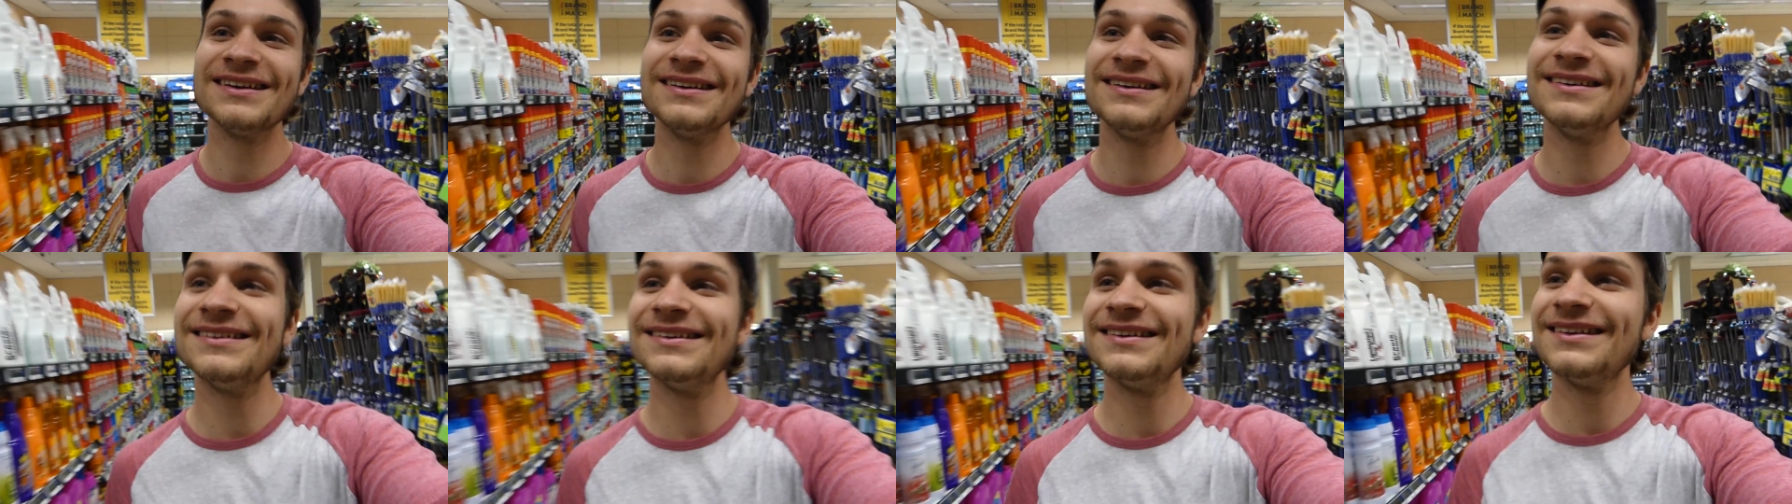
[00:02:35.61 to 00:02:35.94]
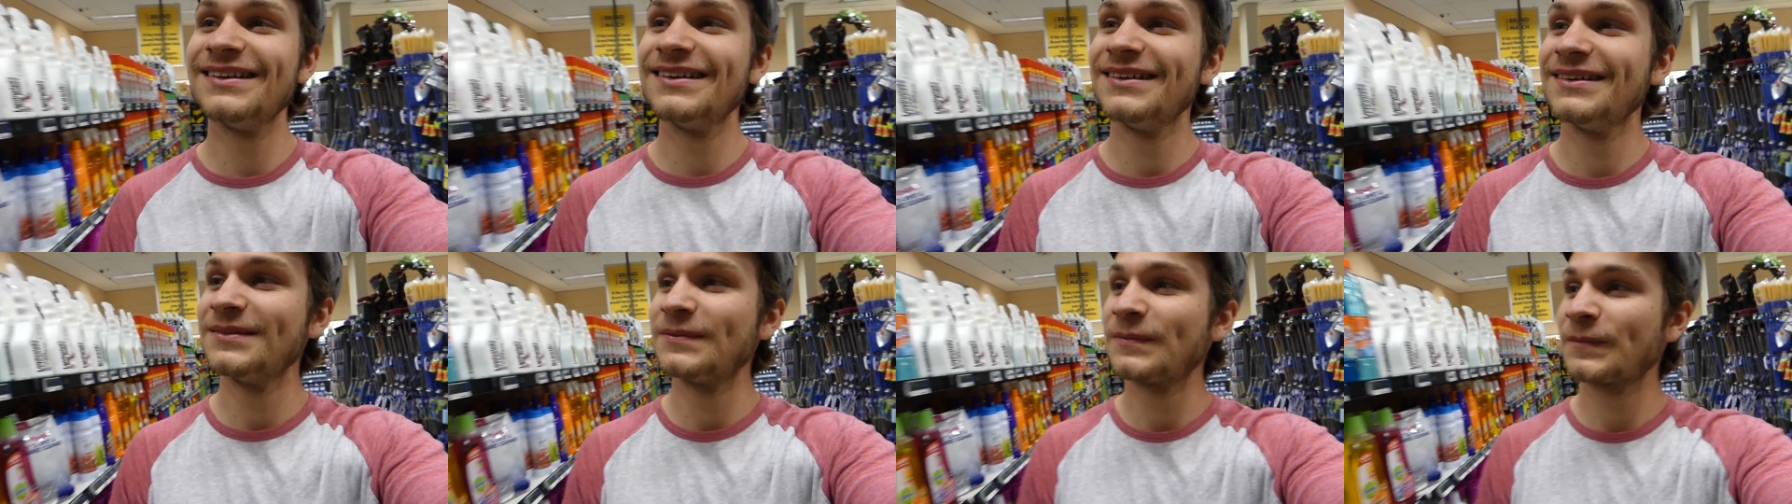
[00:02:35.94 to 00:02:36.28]

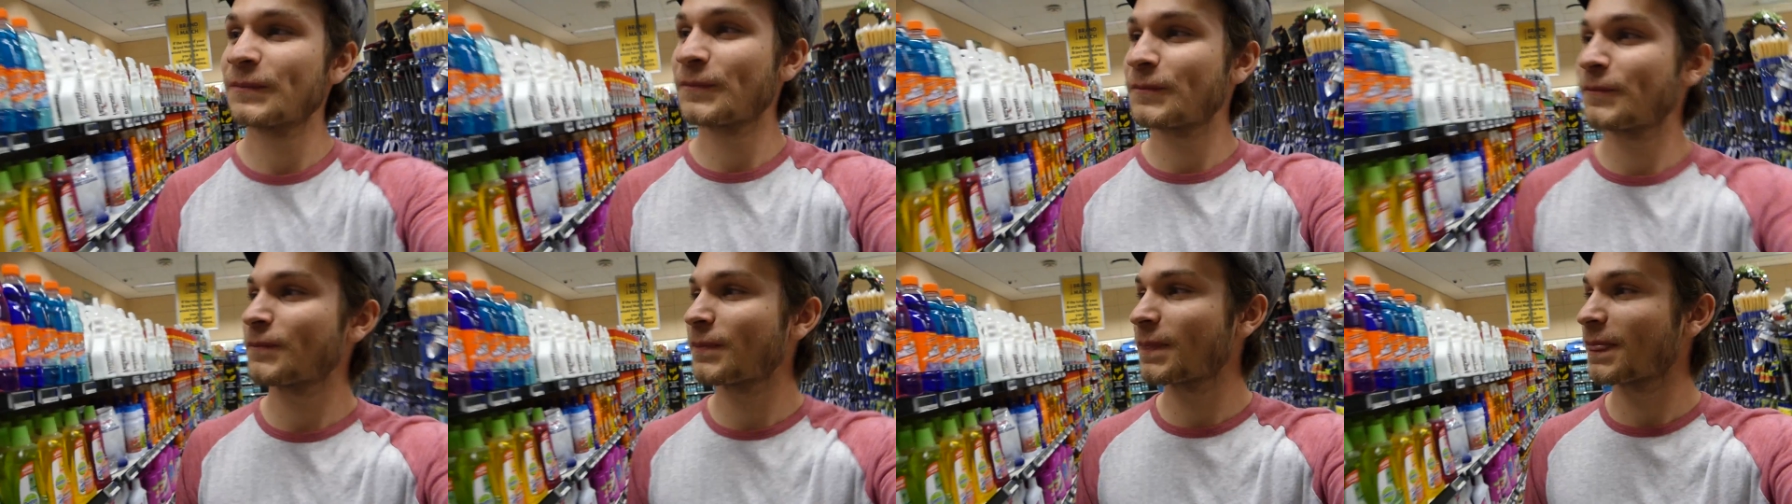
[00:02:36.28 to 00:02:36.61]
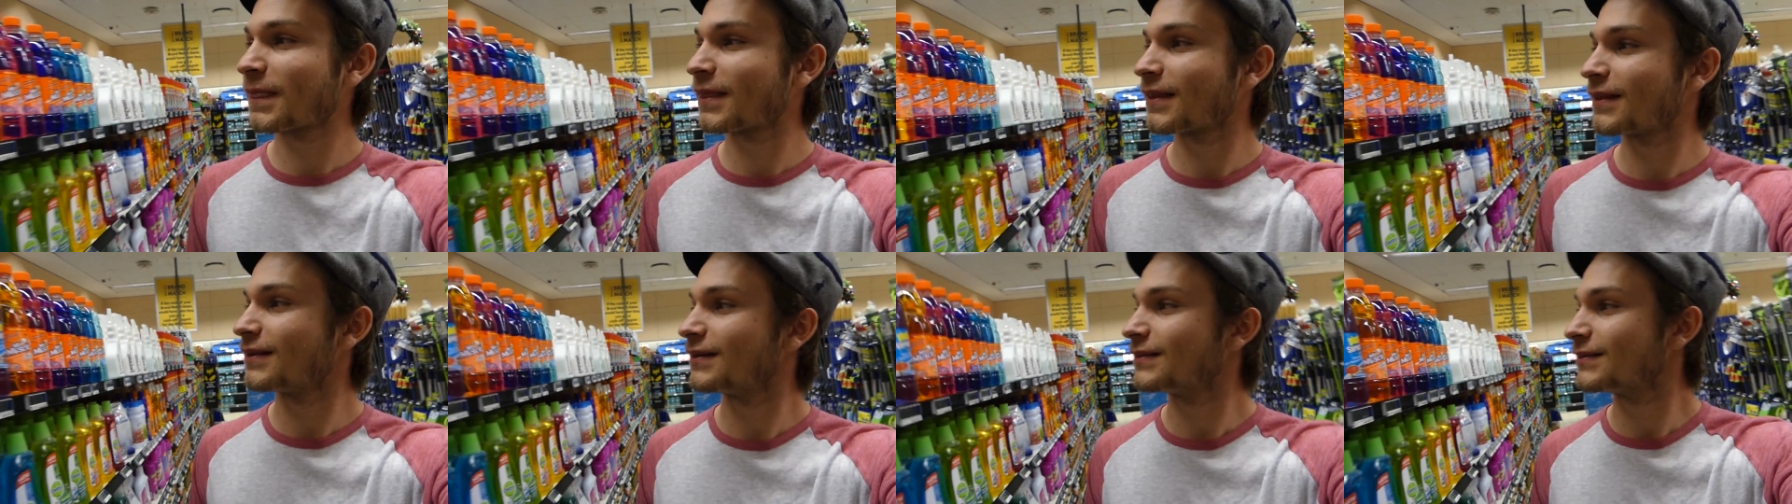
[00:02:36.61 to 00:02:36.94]

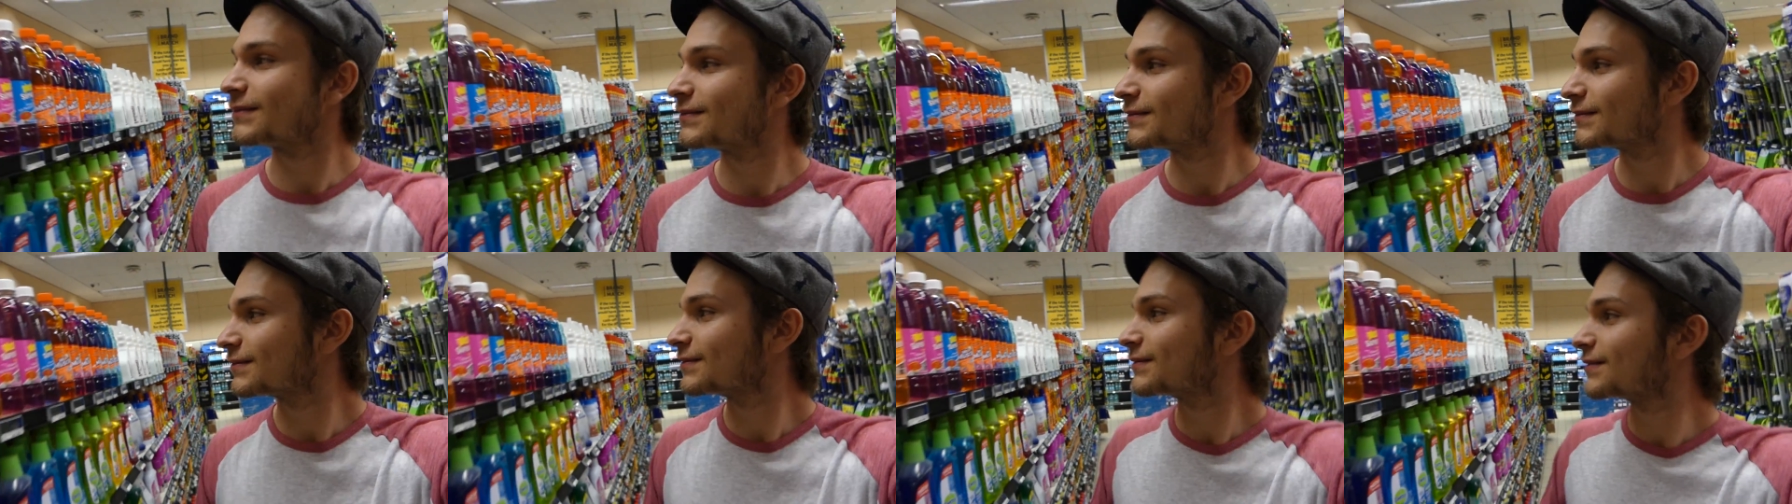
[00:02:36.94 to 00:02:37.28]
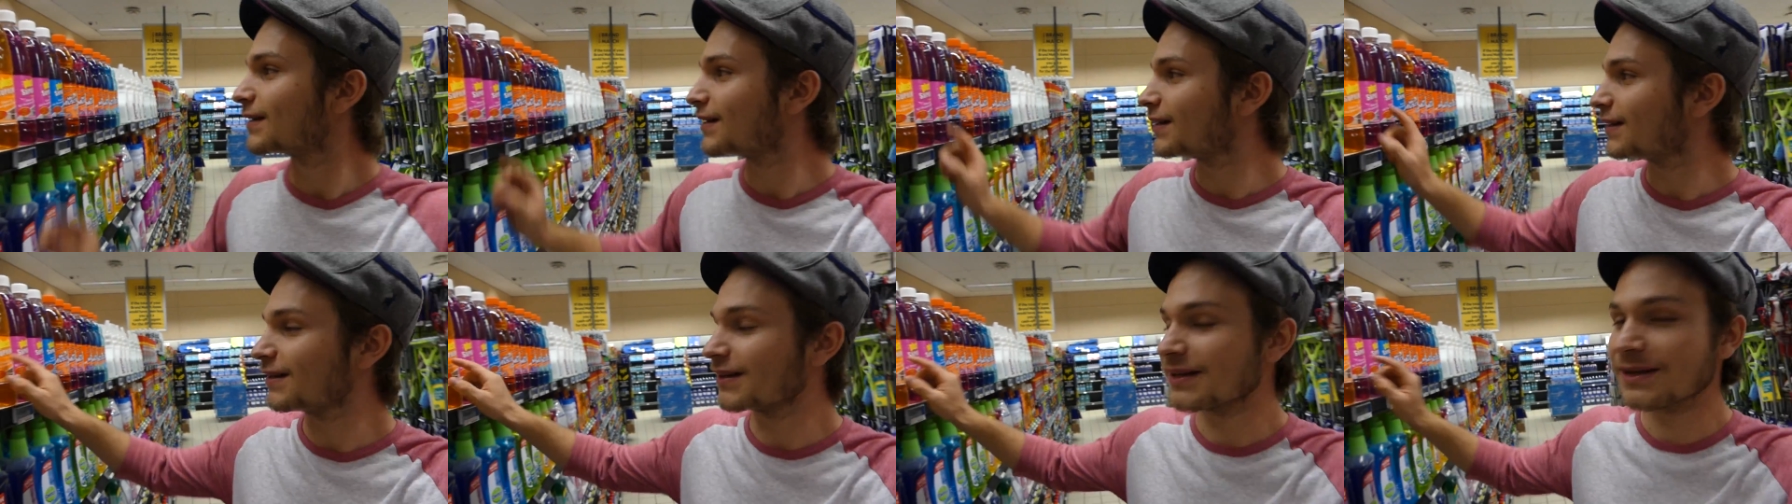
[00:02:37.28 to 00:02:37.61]

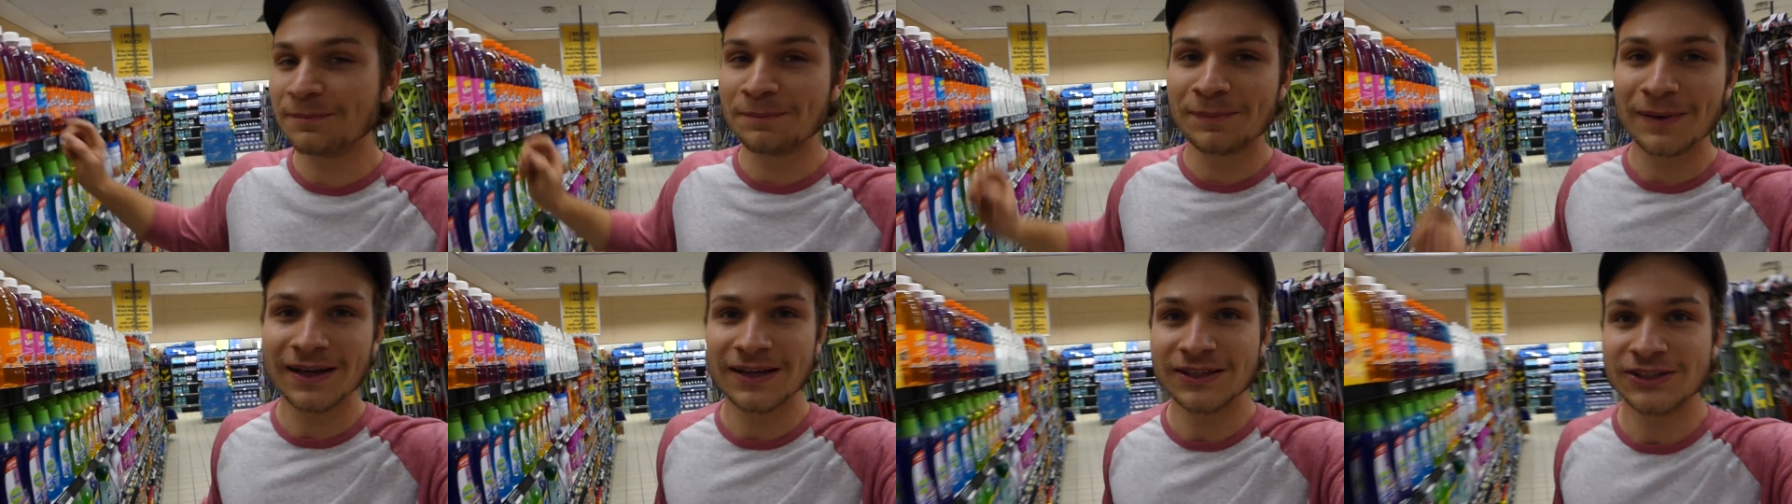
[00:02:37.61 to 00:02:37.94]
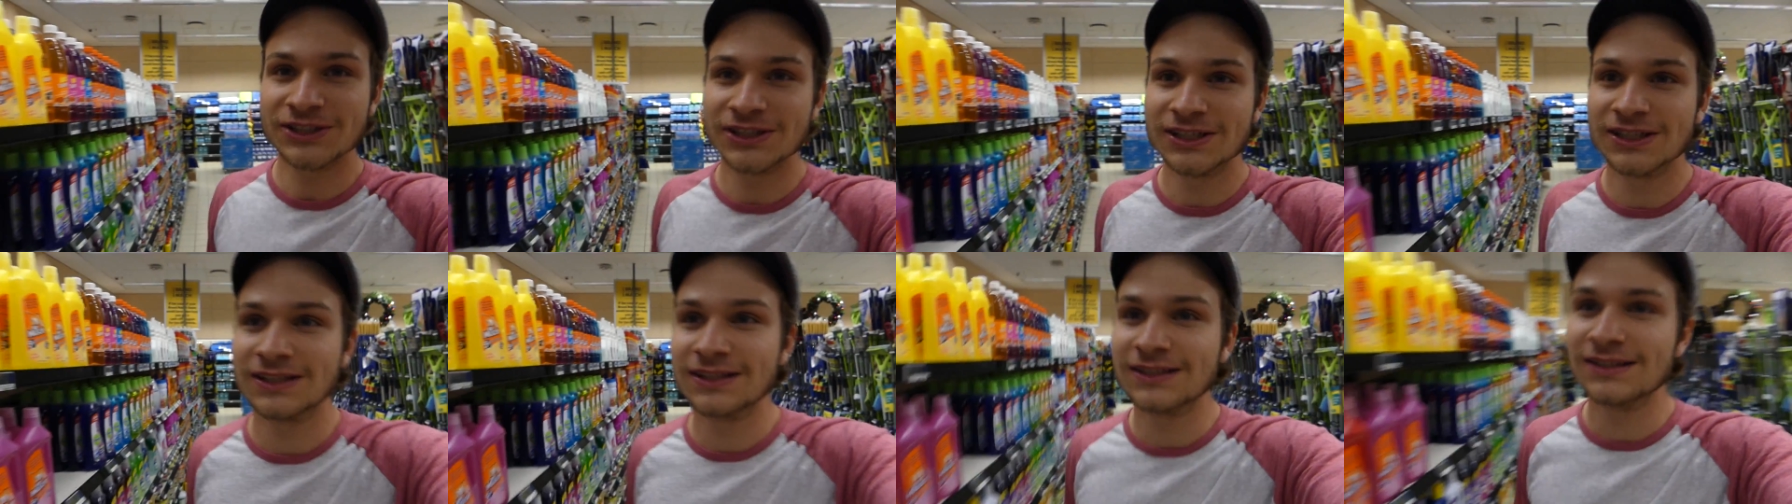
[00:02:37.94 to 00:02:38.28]
Are you looking
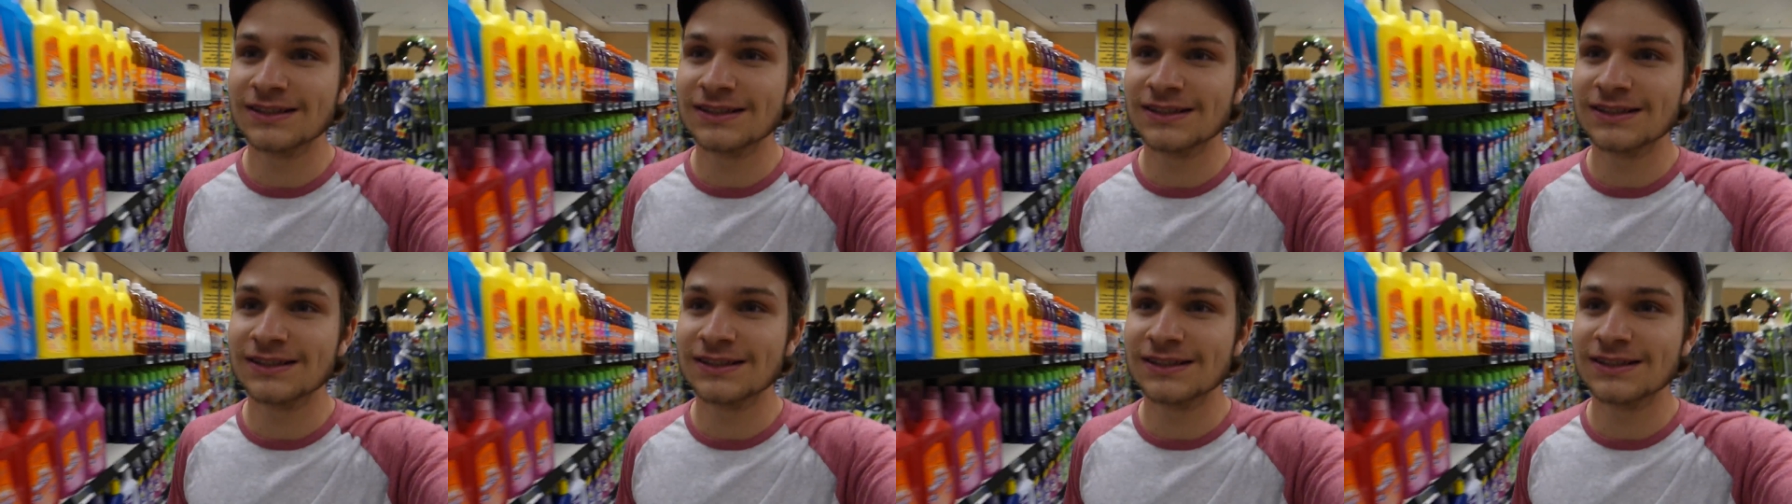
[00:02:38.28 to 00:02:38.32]
plush?